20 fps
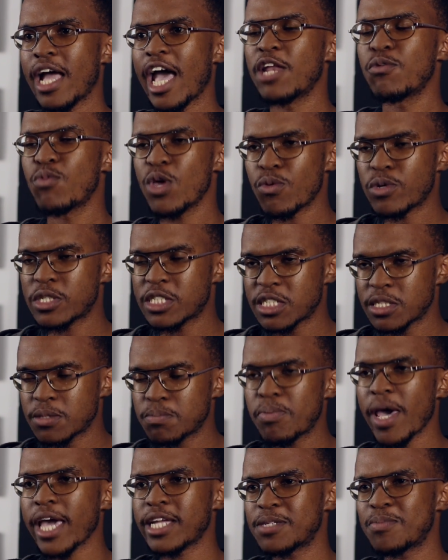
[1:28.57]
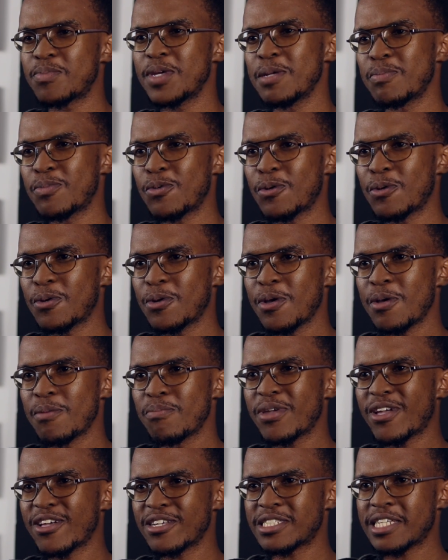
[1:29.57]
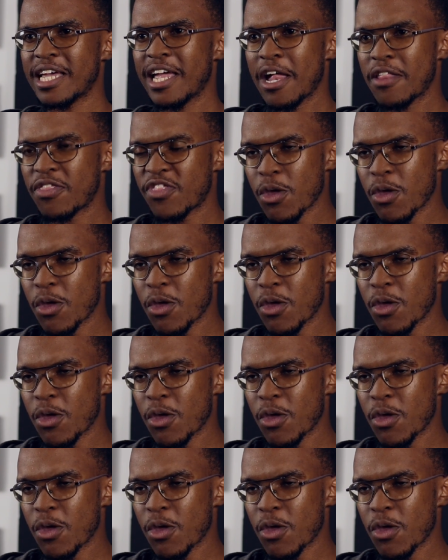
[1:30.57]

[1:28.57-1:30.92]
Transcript: and we respect people because